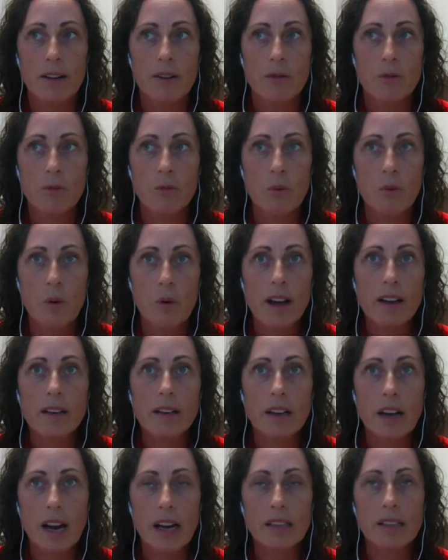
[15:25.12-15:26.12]

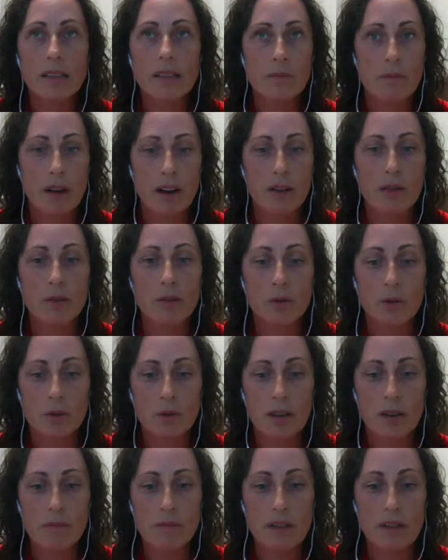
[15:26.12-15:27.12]
what kinds of medical
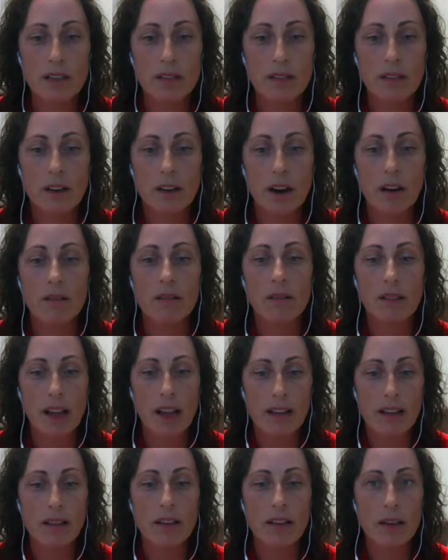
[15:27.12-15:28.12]
treatments are
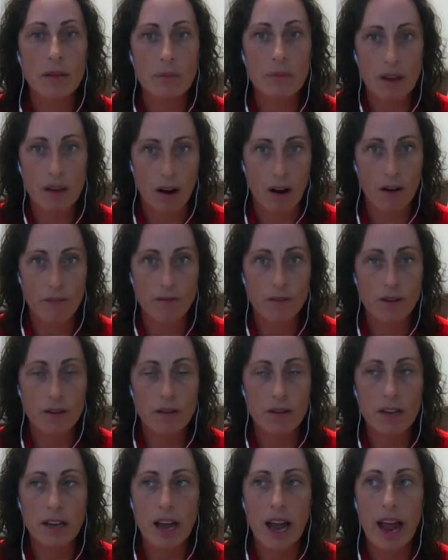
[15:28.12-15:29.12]
likely to be
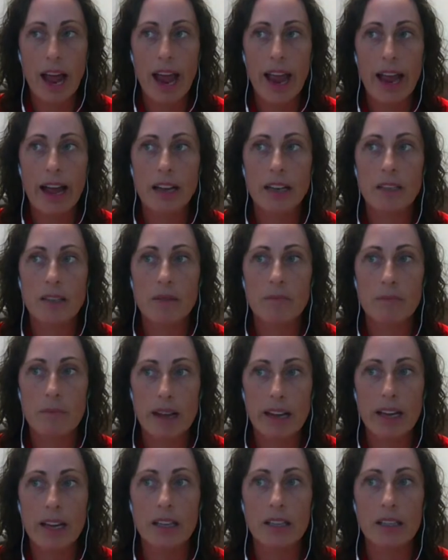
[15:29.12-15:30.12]
offered and
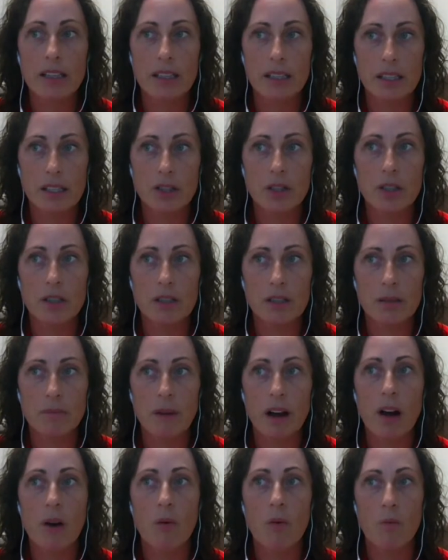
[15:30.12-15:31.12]
making decisions
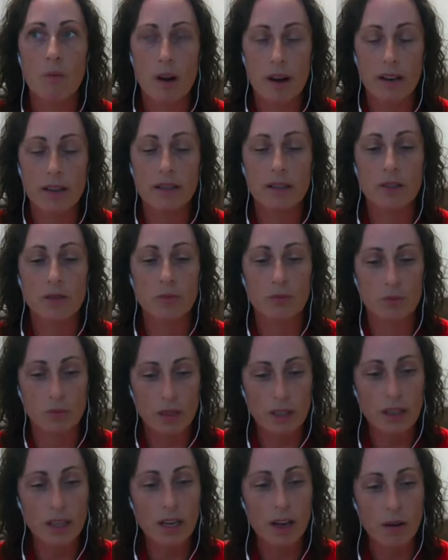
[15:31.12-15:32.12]
about what's
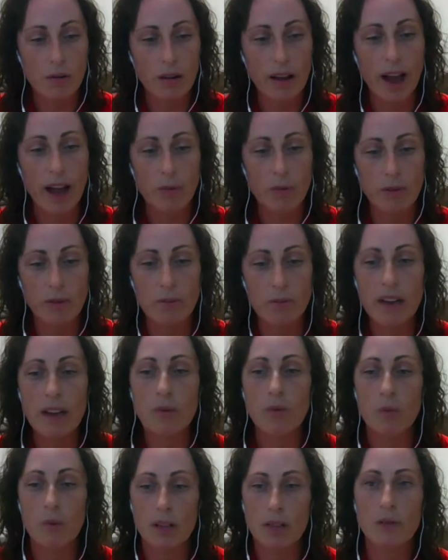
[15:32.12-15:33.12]
really okay with me and
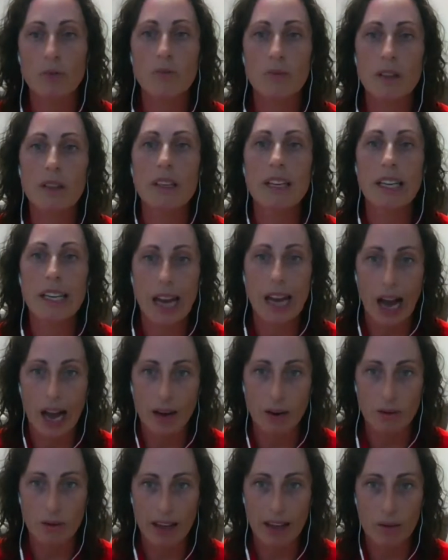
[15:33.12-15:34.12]
what's really not
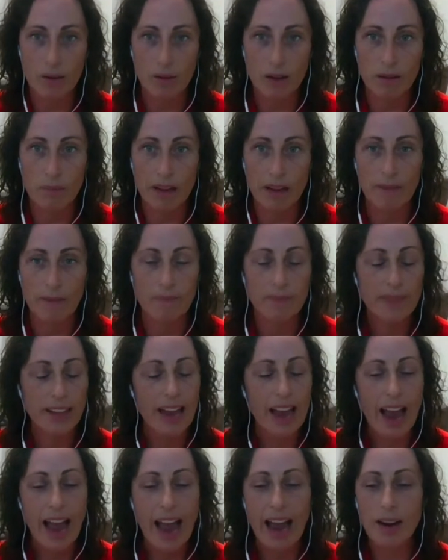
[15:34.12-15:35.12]
okay with me.
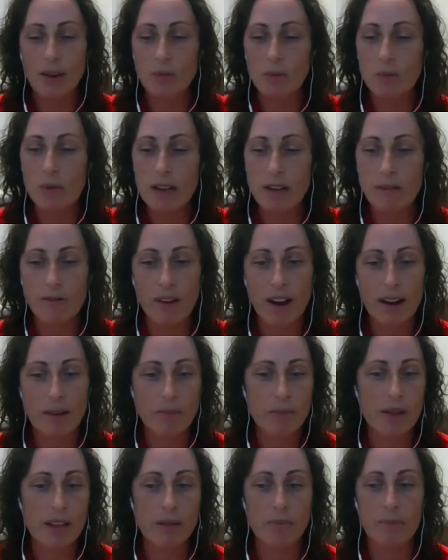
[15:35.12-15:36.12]
And we
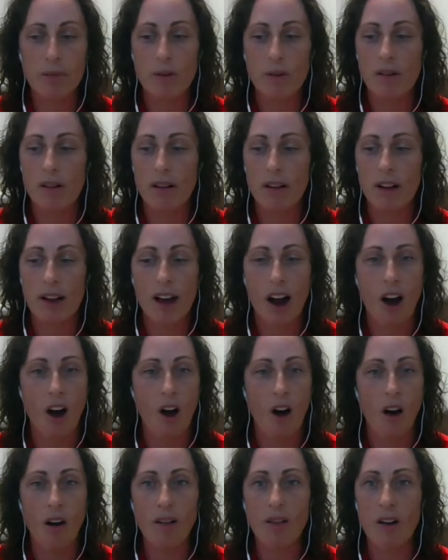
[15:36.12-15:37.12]
find people
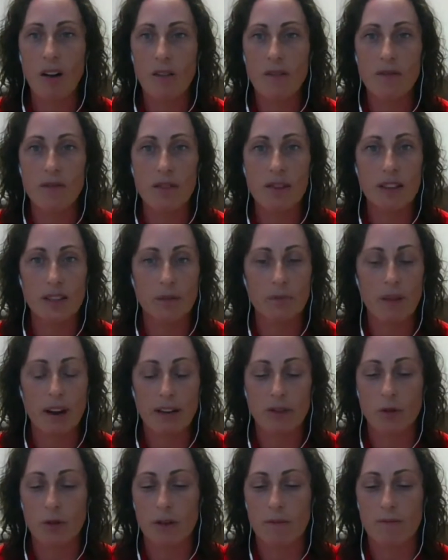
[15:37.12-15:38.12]
all over the
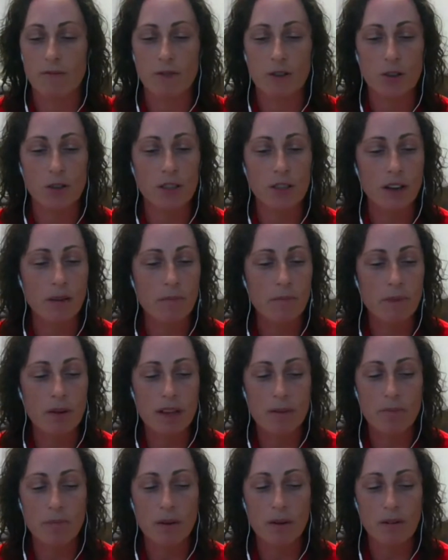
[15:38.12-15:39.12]
spectrum. For some
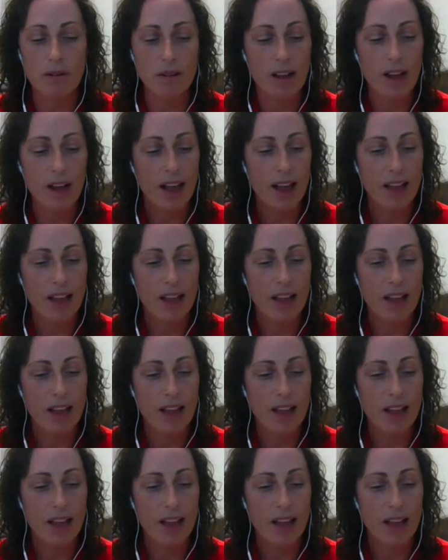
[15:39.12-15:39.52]
people,